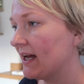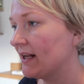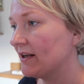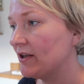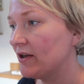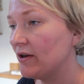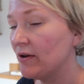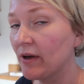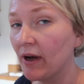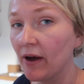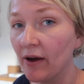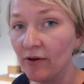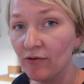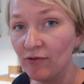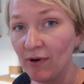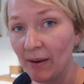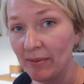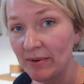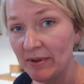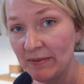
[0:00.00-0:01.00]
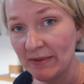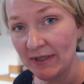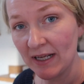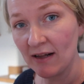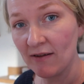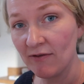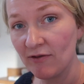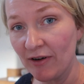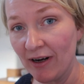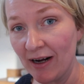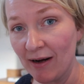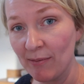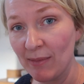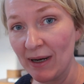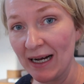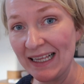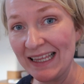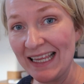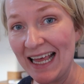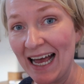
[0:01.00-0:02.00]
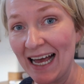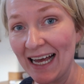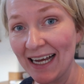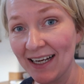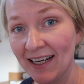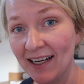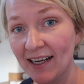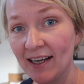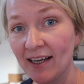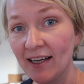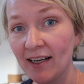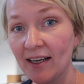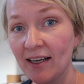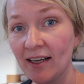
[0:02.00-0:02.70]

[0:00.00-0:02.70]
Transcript: and Hugo had wrapped himself around my leg